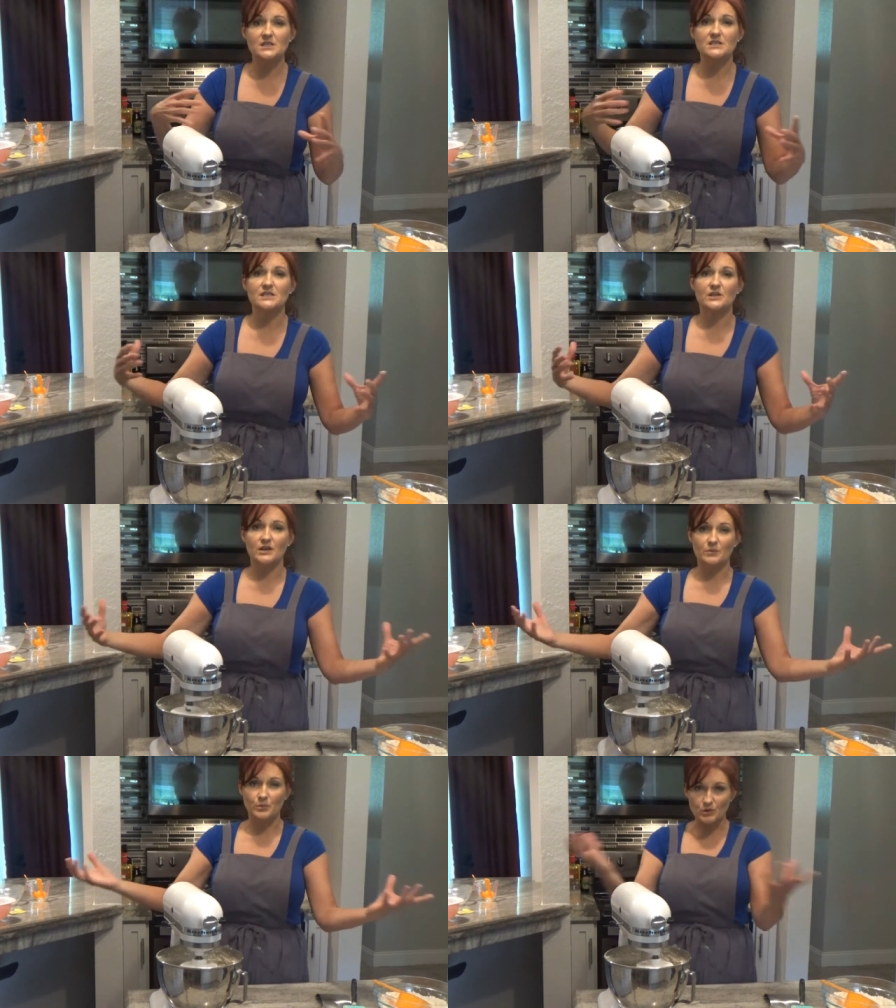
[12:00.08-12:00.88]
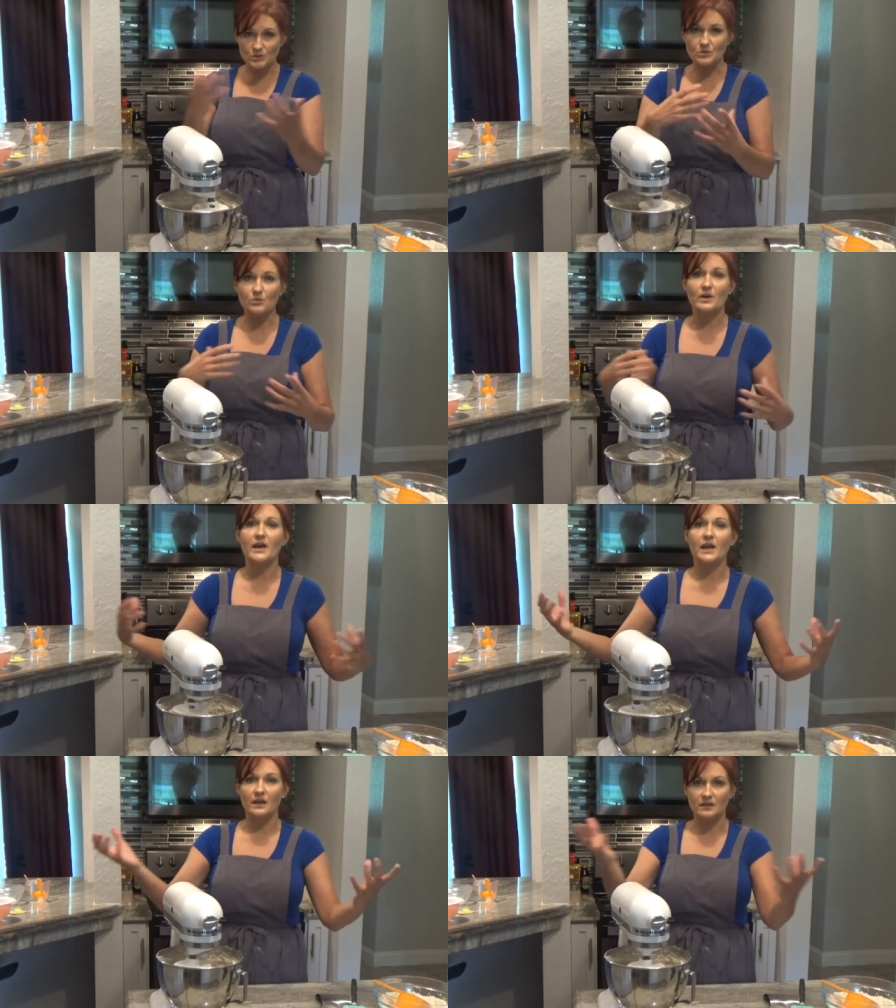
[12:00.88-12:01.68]
center and pulls
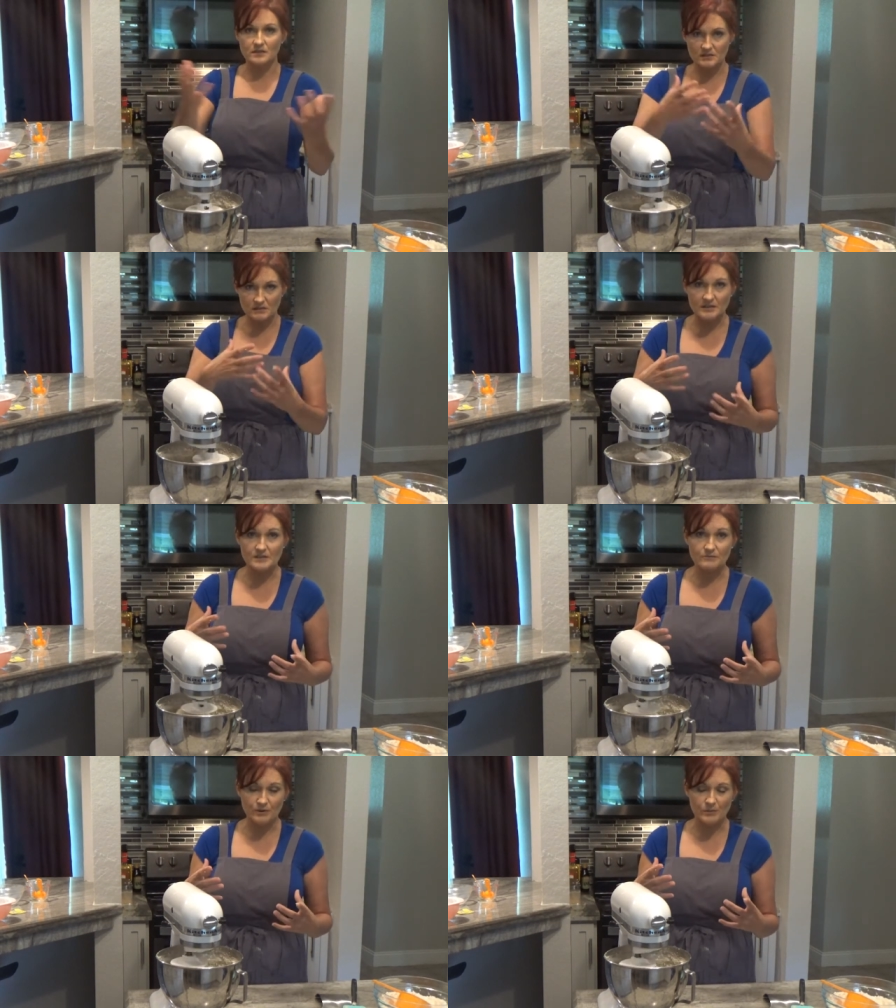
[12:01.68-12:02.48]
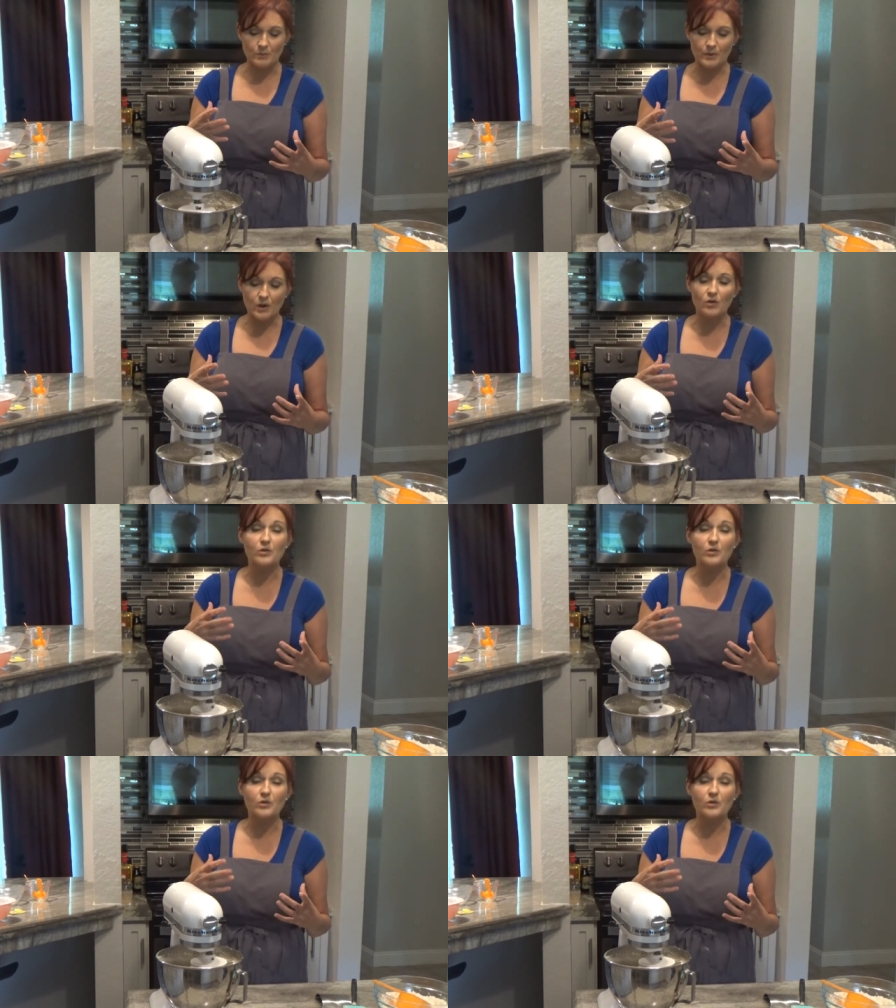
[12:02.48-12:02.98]
away from the bowl,